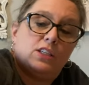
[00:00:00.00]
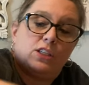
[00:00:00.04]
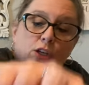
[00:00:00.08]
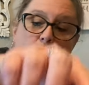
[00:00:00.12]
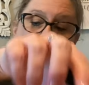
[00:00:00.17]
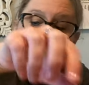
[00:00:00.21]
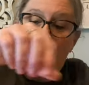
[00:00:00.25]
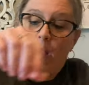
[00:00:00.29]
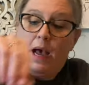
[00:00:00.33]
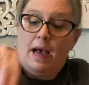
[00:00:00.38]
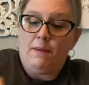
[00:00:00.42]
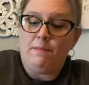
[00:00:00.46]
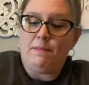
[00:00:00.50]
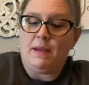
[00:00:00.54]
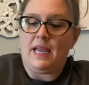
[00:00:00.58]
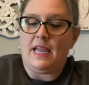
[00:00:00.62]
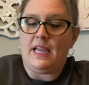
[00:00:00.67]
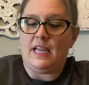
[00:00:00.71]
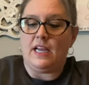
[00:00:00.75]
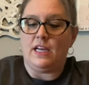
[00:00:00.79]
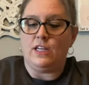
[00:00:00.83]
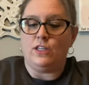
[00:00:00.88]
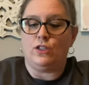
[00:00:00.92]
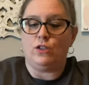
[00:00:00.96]
So I
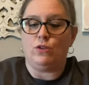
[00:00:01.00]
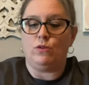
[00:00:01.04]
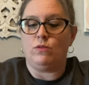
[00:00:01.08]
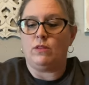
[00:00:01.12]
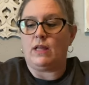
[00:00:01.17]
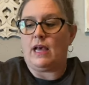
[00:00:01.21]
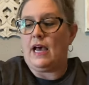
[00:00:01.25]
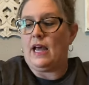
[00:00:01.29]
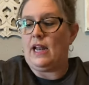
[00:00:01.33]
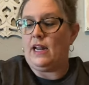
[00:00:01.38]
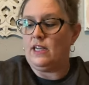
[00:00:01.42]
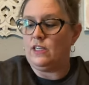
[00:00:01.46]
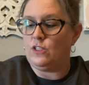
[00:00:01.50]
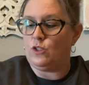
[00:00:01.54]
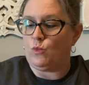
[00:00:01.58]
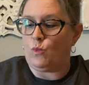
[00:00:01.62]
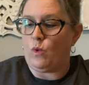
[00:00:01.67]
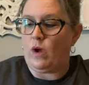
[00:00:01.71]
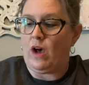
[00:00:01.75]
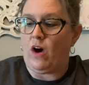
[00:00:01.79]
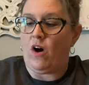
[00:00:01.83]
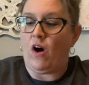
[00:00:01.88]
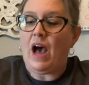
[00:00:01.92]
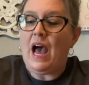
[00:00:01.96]
may do that as
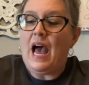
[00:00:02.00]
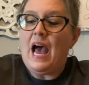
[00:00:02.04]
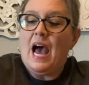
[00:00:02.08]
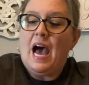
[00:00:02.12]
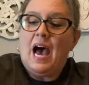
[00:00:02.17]
well.